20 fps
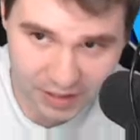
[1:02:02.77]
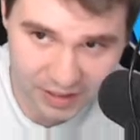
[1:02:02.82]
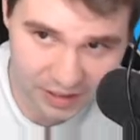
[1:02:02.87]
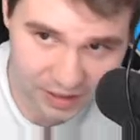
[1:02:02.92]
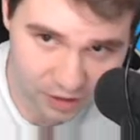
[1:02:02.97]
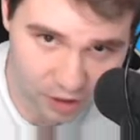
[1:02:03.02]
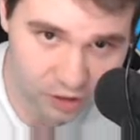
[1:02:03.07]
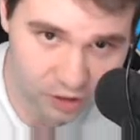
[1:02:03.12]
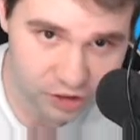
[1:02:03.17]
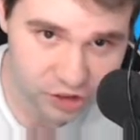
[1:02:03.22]

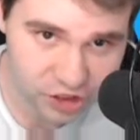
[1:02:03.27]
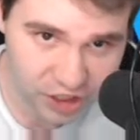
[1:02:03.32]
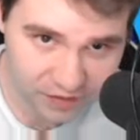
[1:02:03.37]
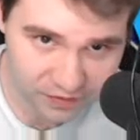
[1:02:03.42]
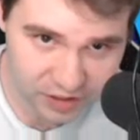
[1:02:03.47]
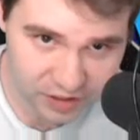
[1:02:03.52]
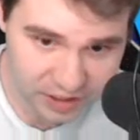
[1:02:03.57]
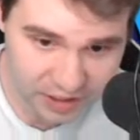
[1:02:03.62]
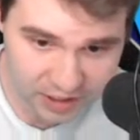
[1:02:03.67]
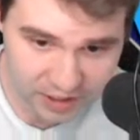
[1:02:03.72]

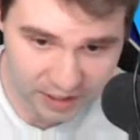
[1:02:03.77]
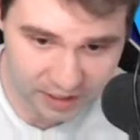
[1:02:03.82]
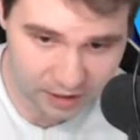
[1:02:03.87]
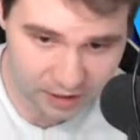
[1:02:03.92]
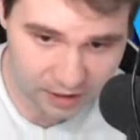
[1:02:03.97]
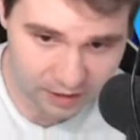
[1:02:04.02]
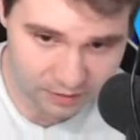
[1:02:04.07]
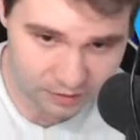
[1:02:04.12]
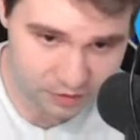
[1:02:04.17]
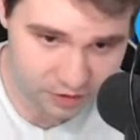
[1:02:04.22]
longevity that
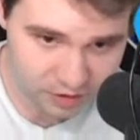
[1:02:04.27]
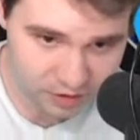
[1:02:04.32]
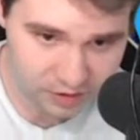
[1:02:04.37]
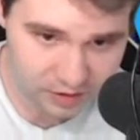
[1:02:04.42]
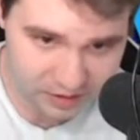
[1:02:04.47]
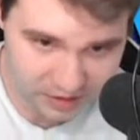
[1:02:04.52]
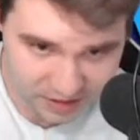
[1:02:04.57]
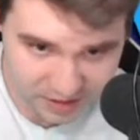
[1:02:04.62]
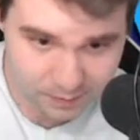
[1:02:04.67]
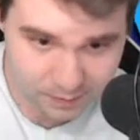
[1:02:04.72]
other
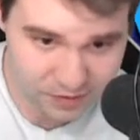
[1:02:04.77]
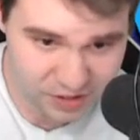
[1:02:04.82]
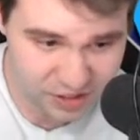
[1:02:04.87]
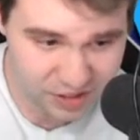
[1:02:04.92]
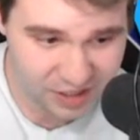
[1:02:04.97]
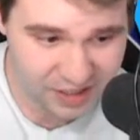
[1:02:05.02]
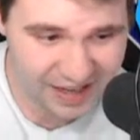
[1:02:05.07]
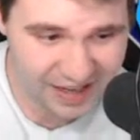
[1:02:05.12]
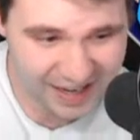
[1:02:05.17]
teams